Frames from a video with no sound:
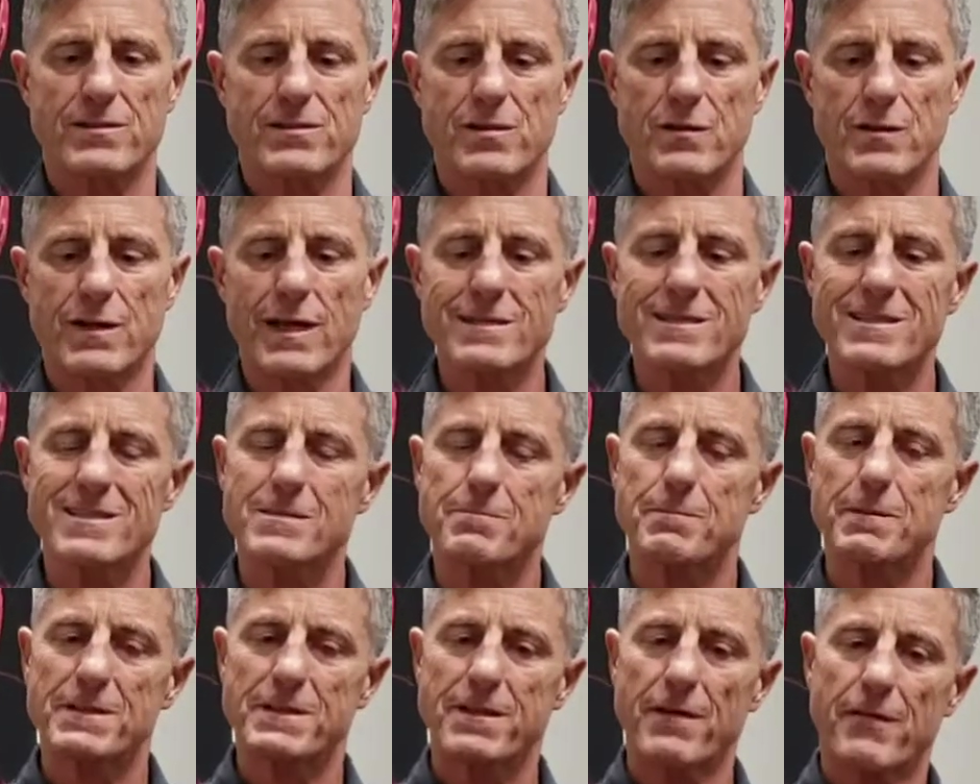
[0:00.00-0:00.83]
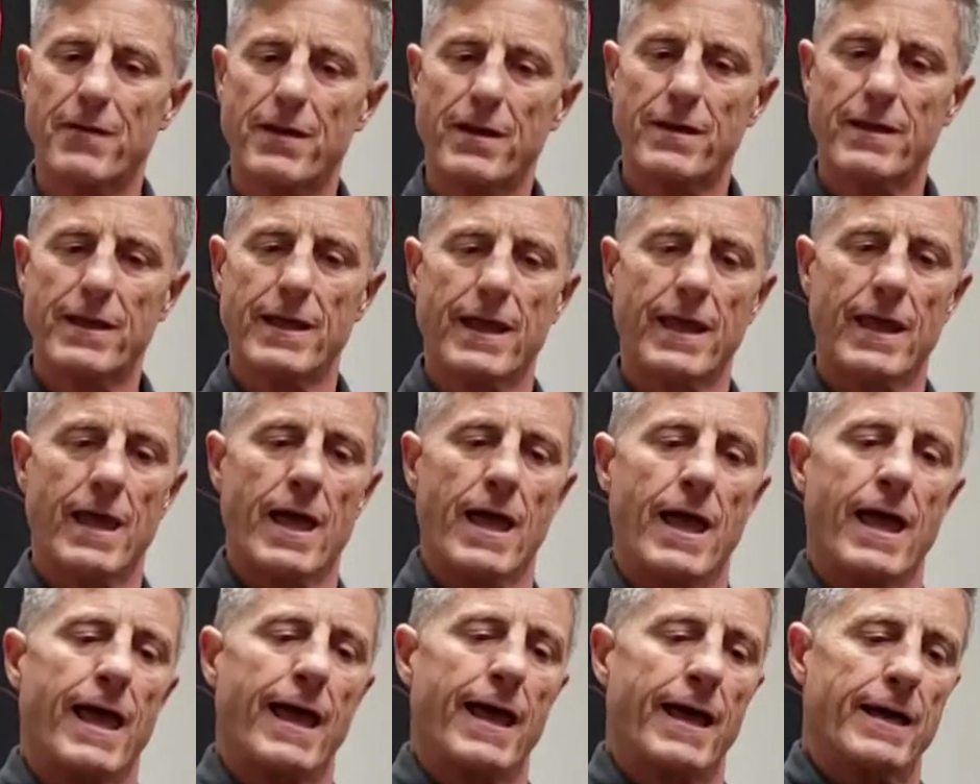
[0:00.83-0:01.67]
So it doesn't specifically
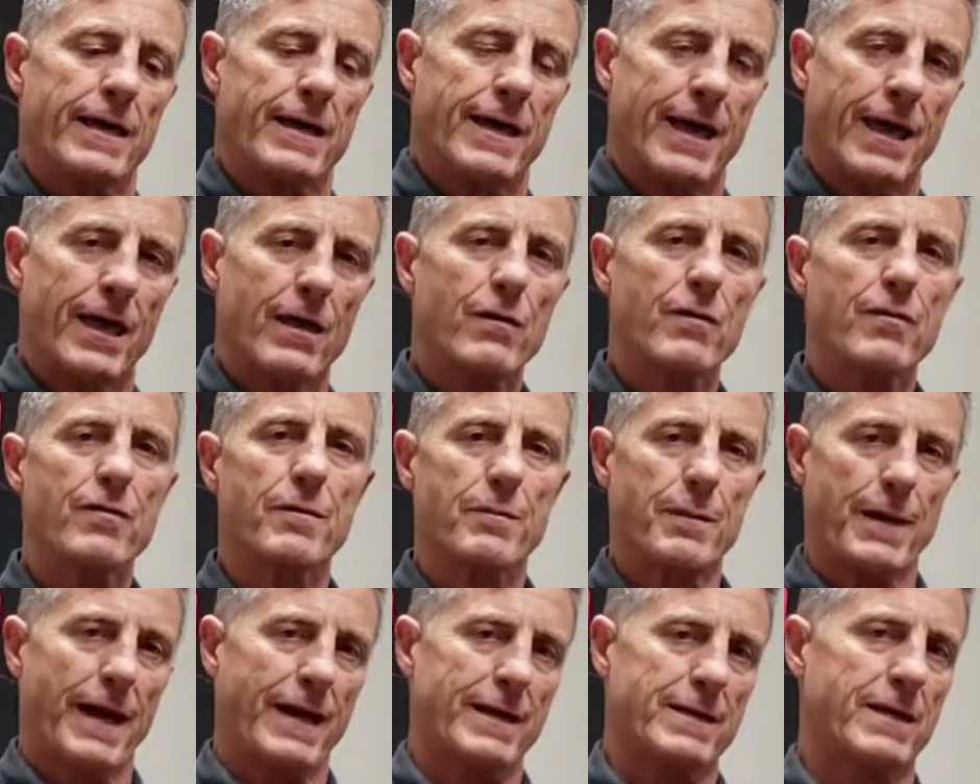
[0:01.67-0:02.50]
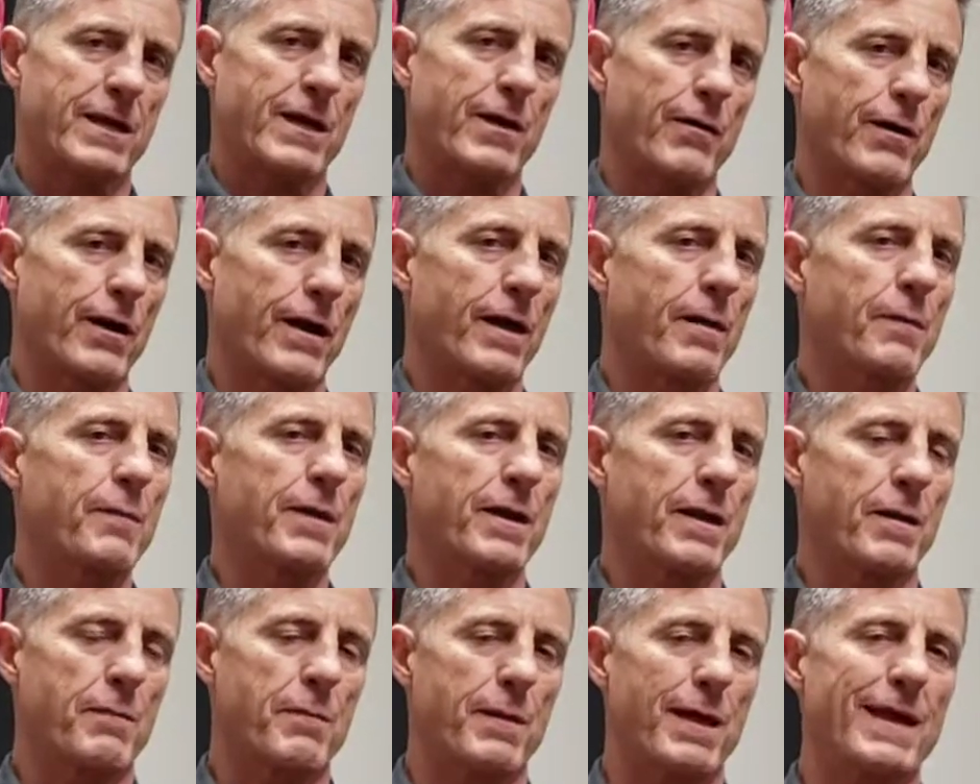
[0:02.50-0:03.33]
kill the bacteria,
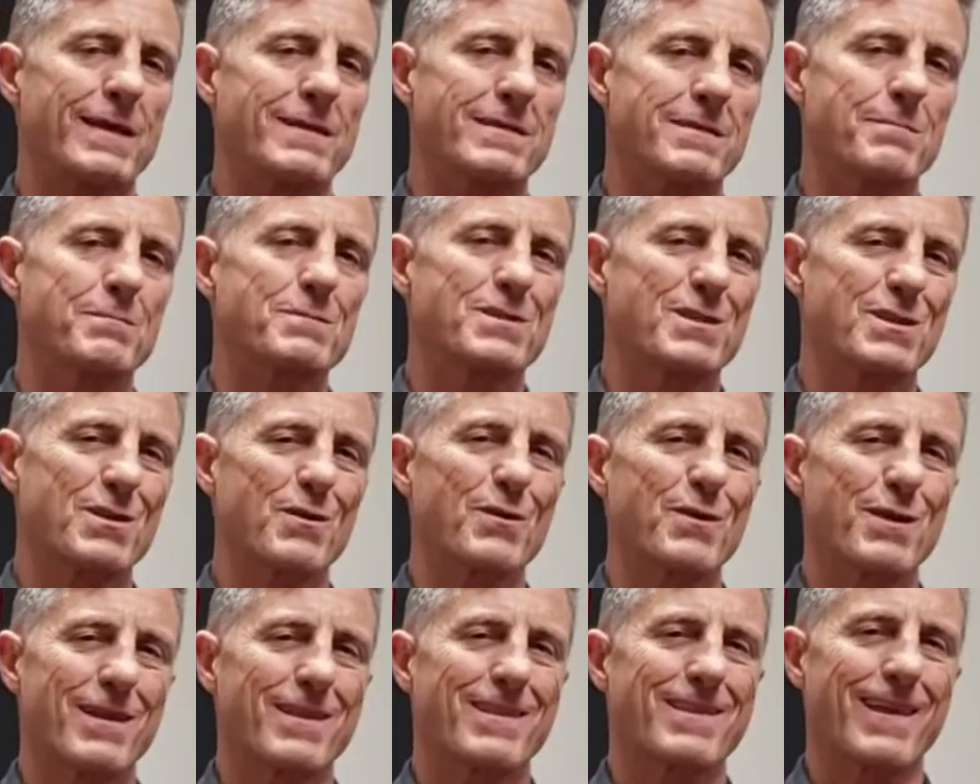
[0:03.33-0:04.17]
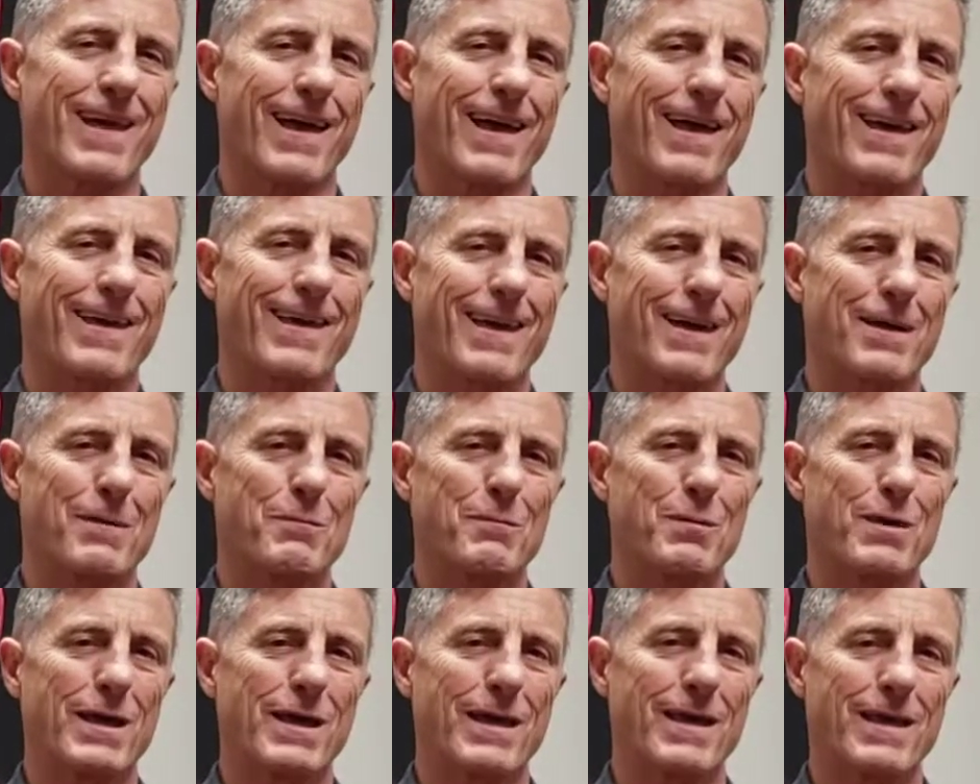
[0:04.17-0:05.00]
but it makes them so that they
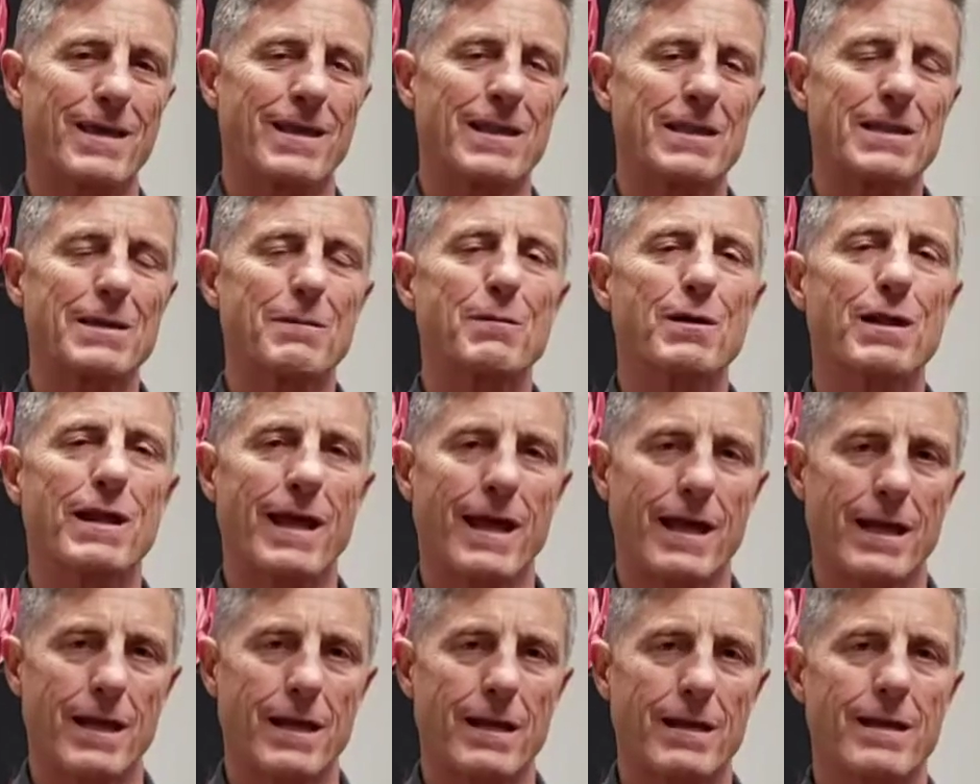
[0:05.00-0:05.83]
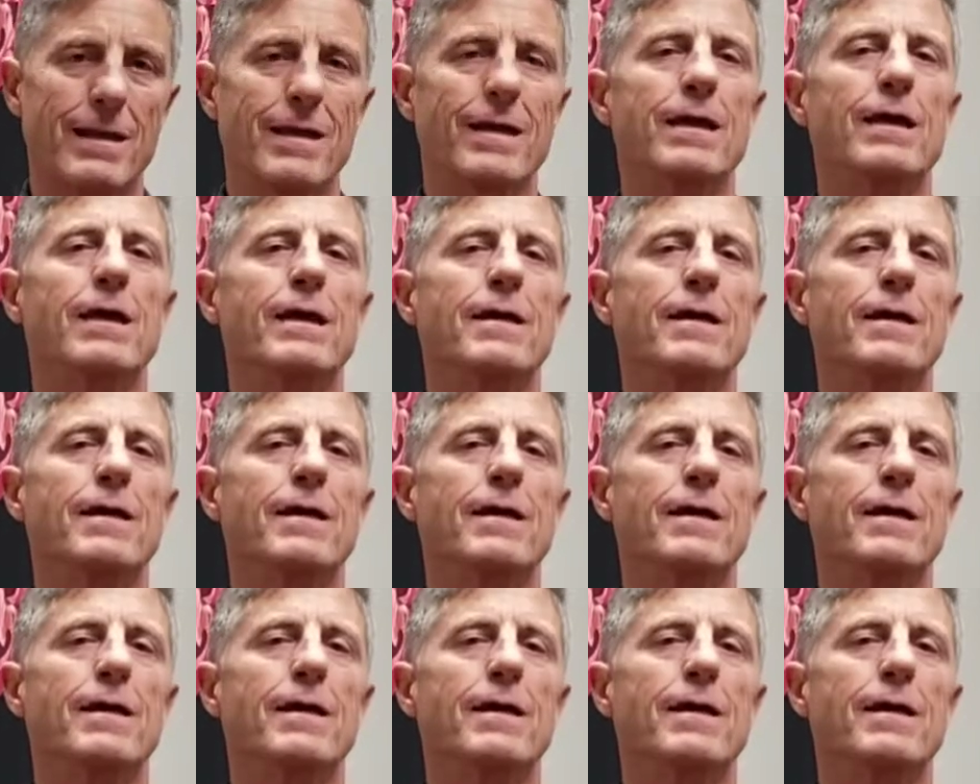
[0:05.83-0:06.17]
can be eliminated